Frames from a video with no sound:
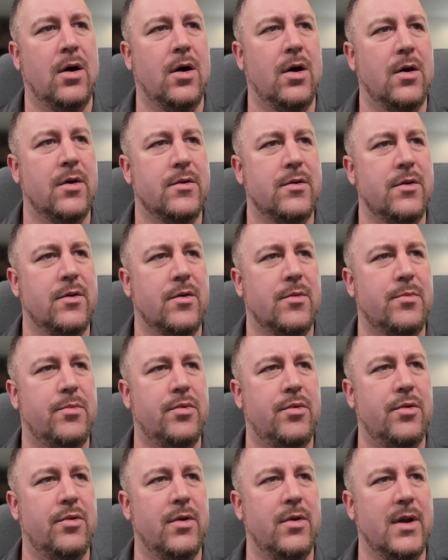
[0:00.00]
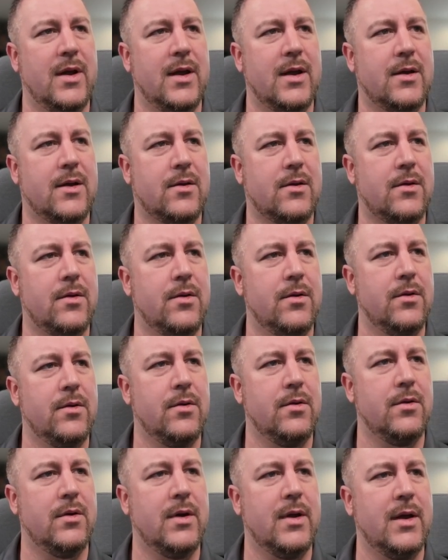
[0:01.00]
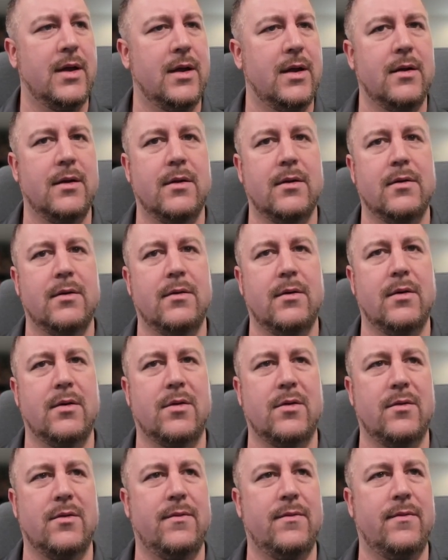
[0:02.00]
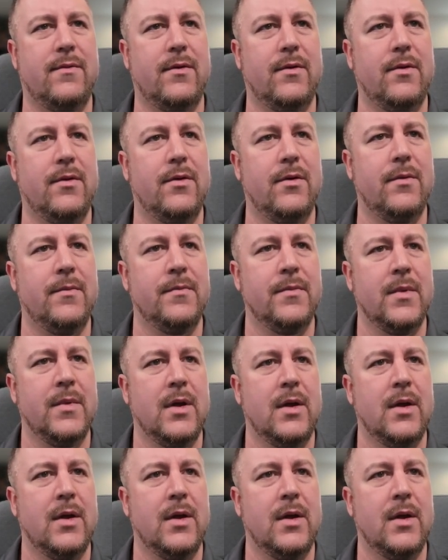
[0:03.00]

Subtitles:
Horton's pretty cool here as a 4.